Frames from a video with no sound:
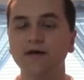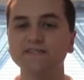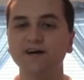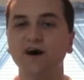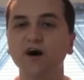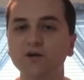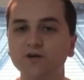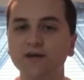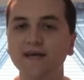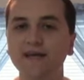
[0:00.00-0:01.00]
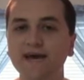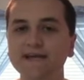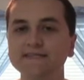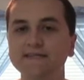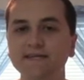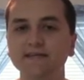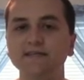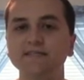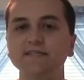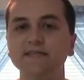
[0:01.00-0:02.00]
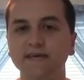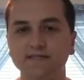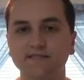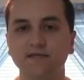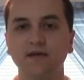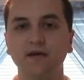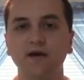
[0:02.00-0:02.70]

is 119-6.